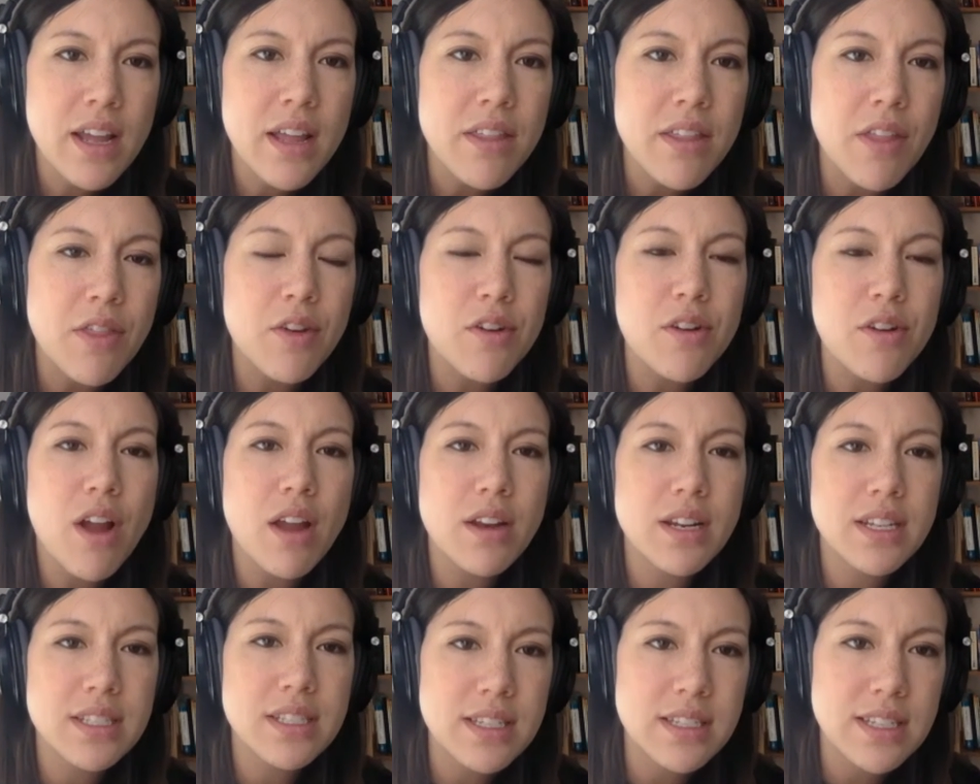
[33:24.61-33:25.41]
that they're
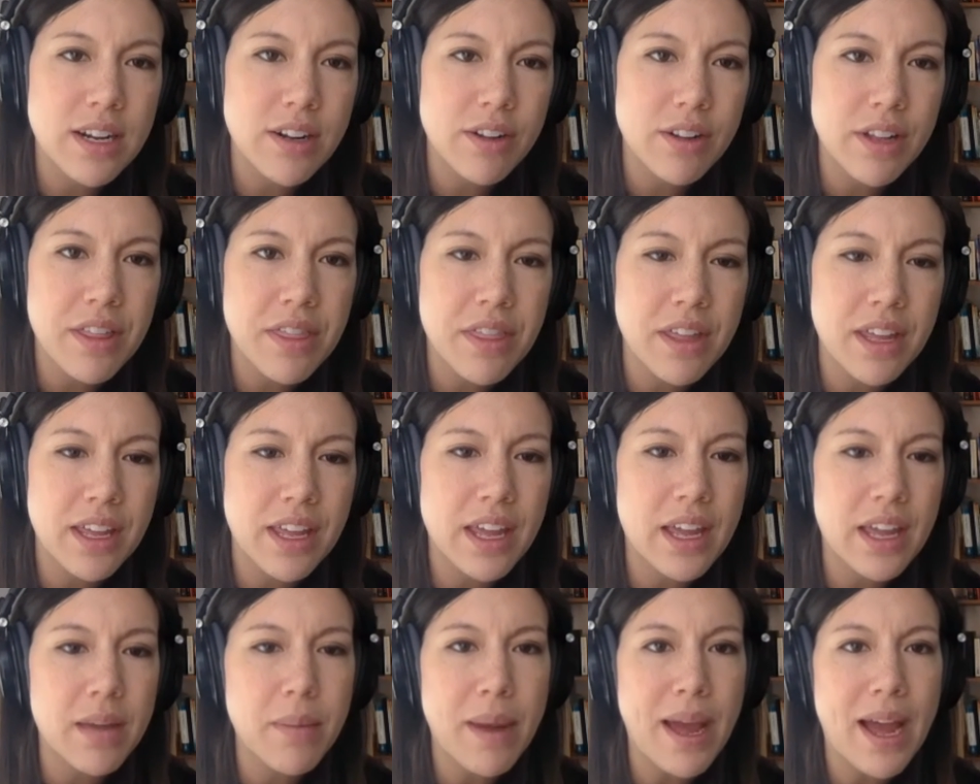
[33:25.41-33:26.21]
not necessarily
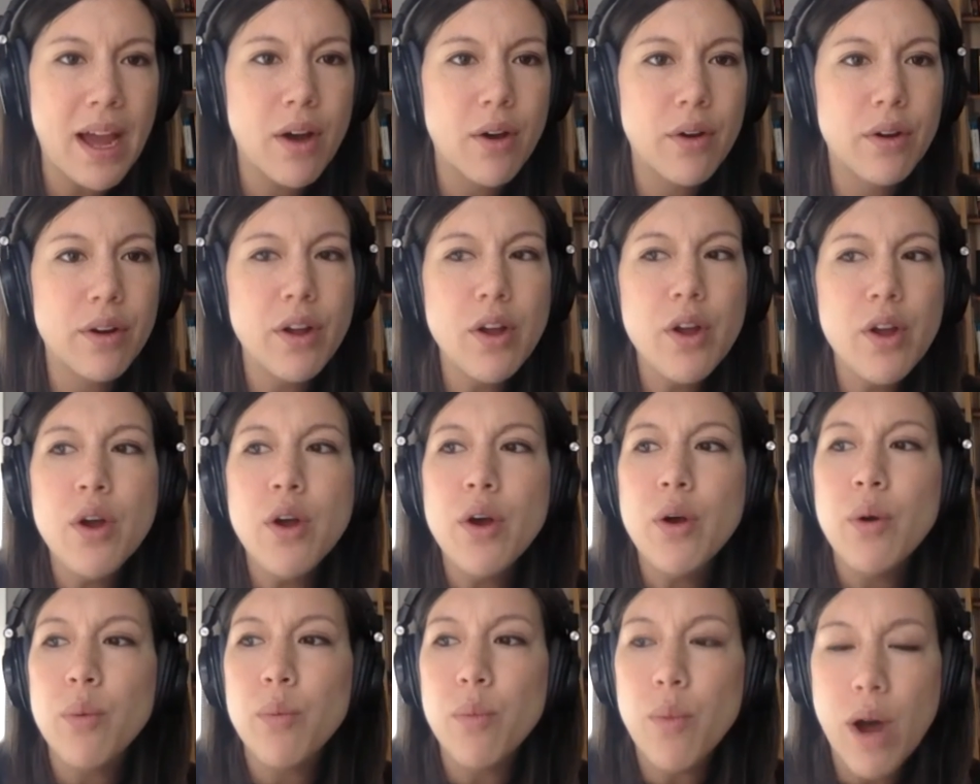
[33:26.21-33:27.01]
thinking about
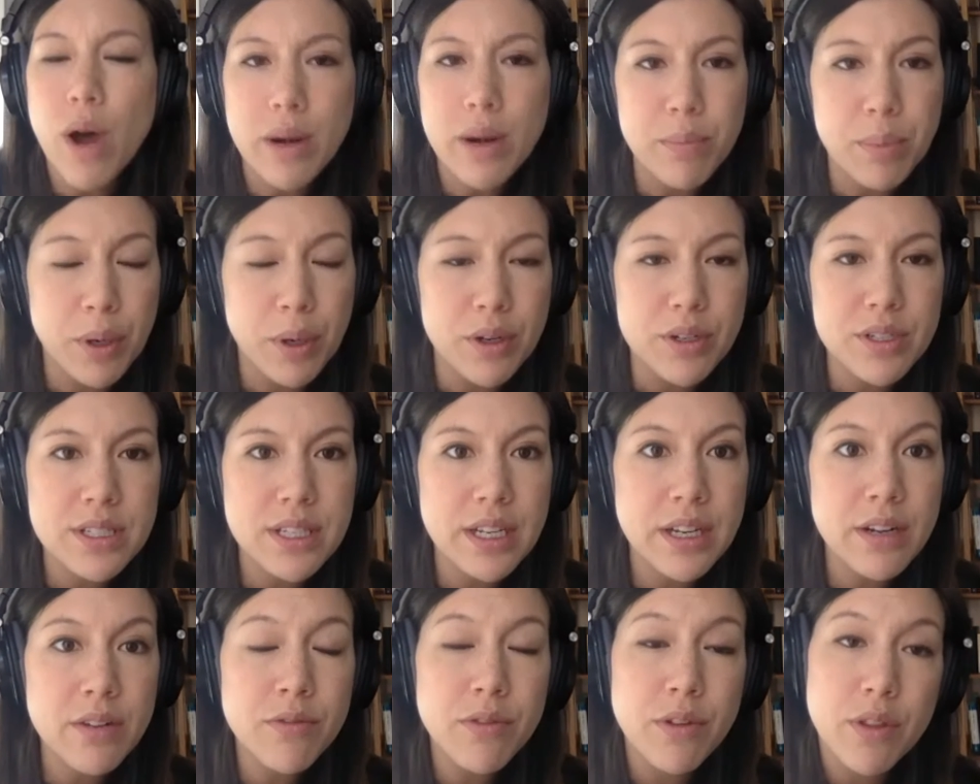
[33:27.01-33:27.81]
one
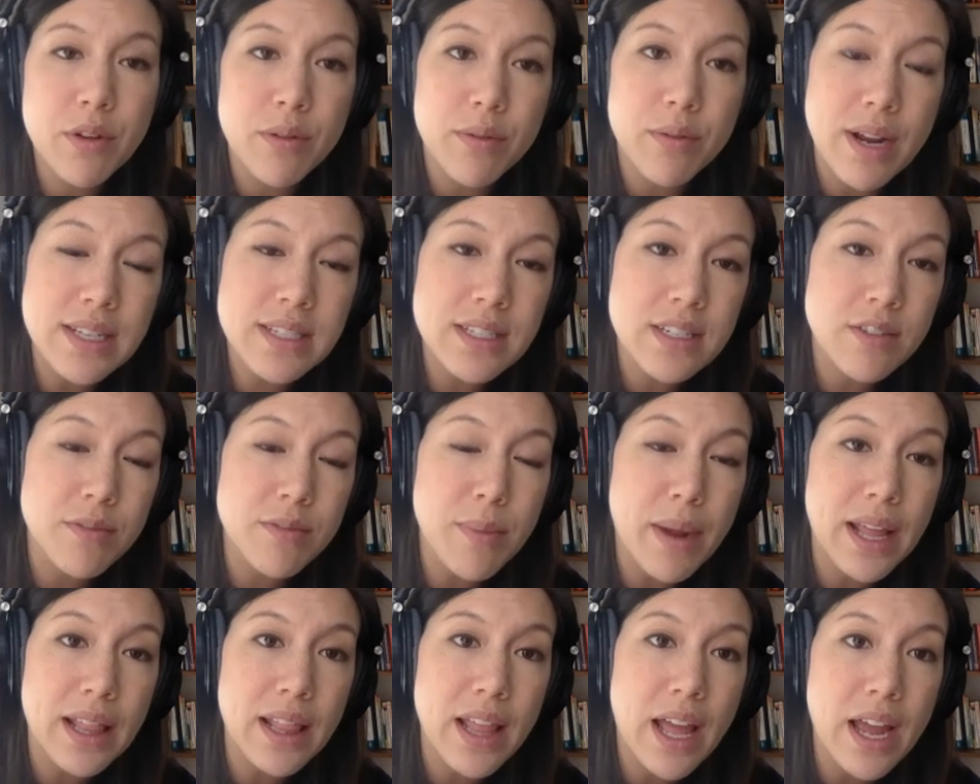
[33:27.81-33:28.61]
person for the rest of
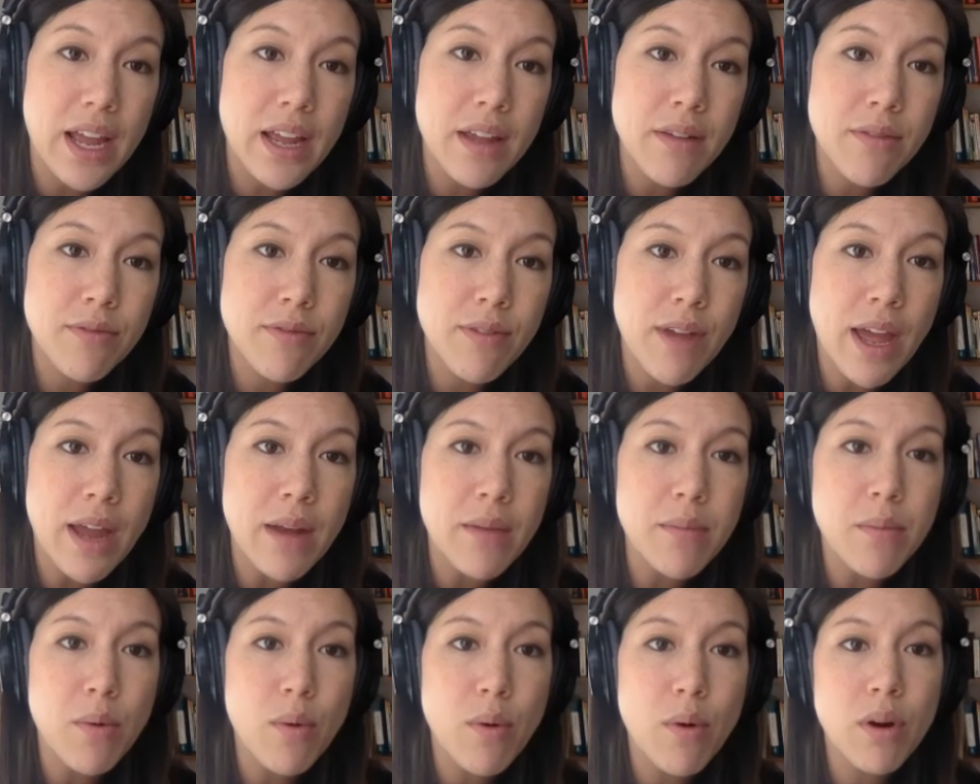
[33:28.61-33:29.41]
my life
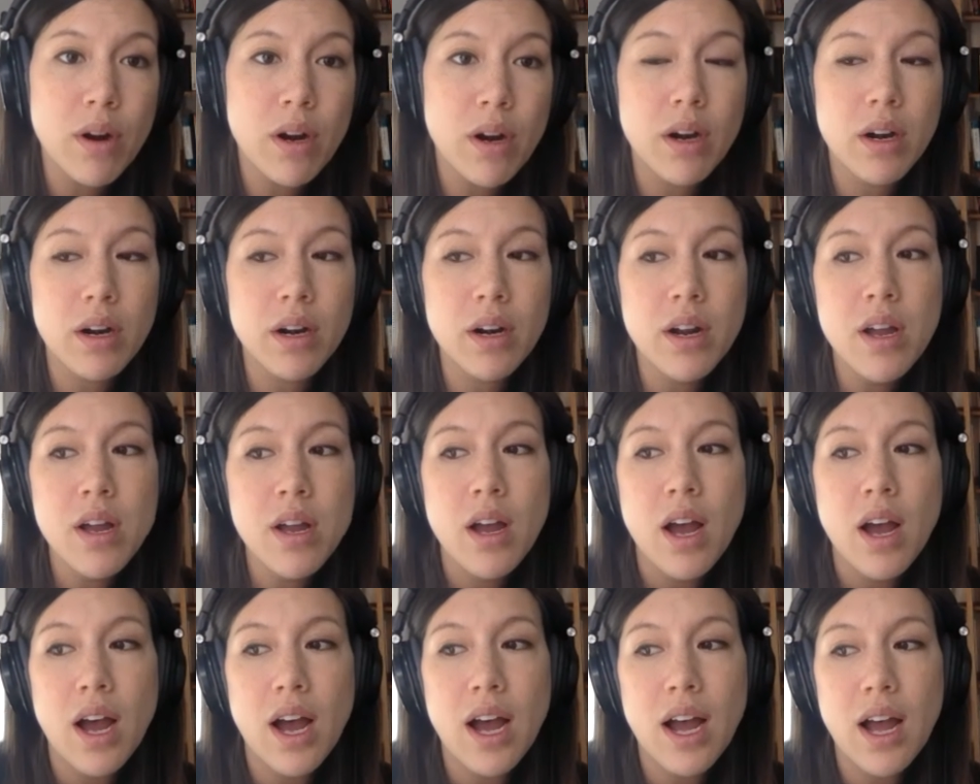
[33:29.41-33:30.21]
and more
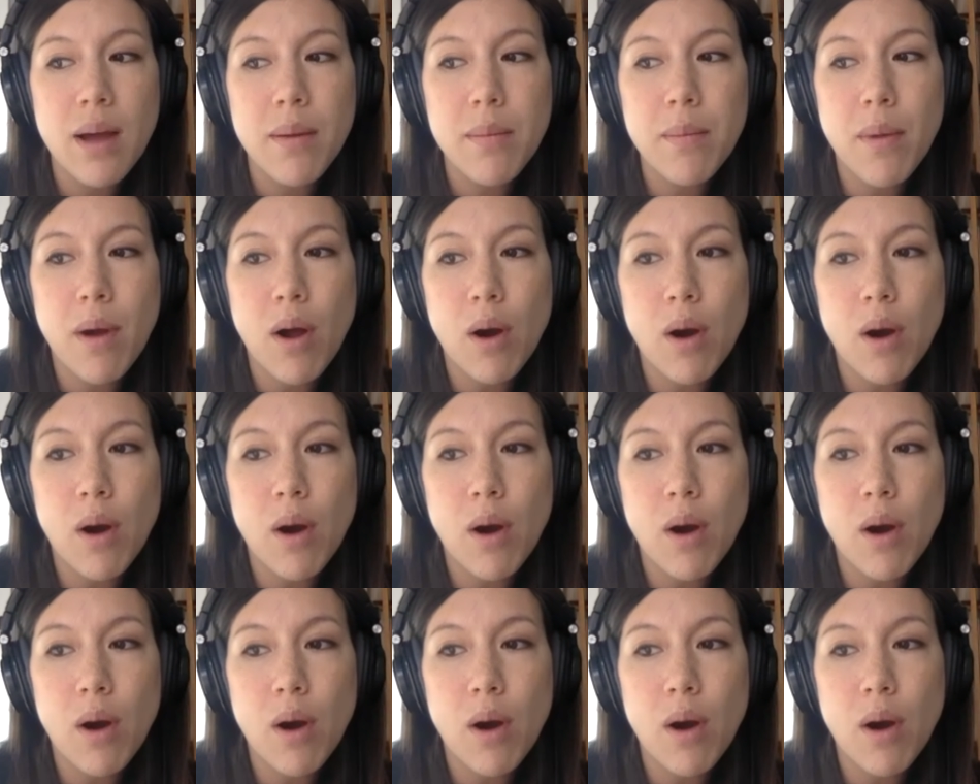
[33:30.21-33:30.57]
um,